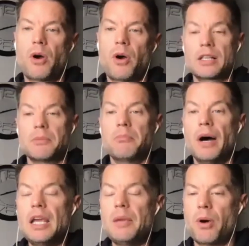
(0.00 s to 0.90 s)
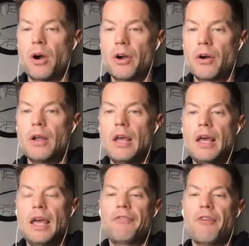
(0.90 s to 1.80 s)
And as a money partner,
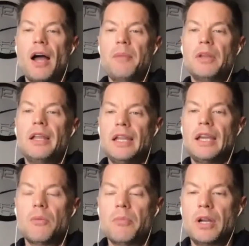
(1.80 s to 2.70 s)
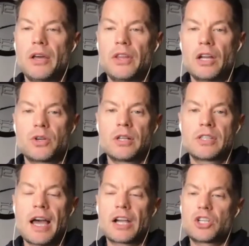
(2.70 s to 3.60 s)
if I'm lending out money on that
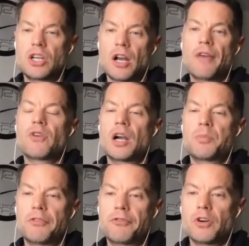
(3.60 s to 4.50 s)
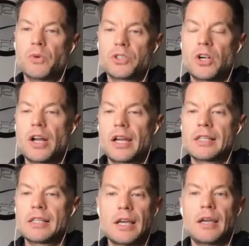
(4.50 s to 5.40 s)
transaction and I've got a preferred return, I
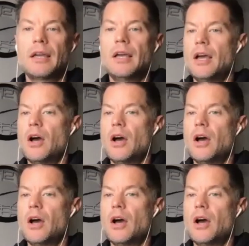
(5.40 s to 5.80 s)
can say,